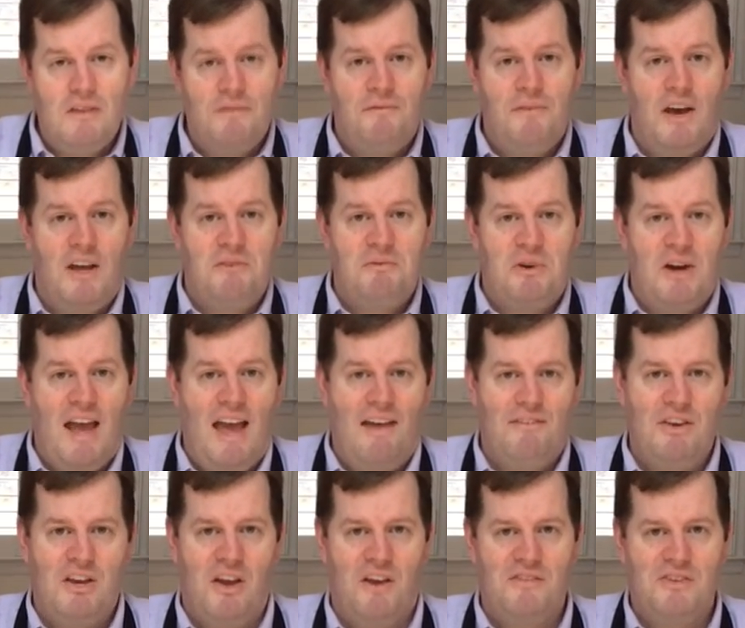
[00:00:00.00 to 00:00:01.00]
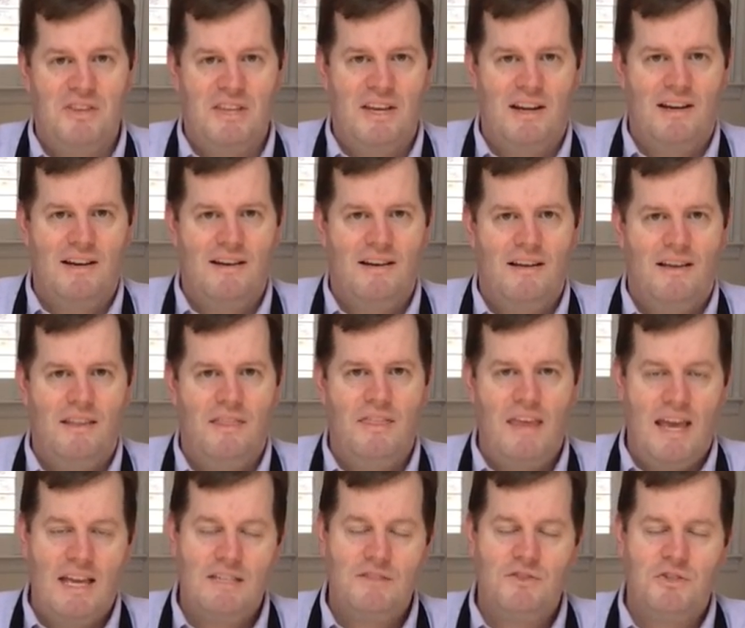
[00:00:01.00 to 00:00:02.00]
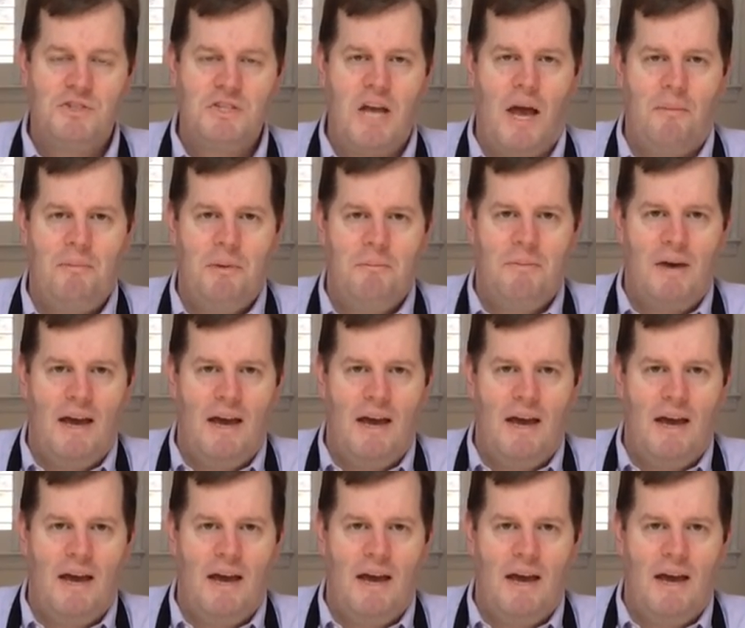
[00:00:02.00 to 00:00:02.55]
the fun we're having over there. Thanks for stopping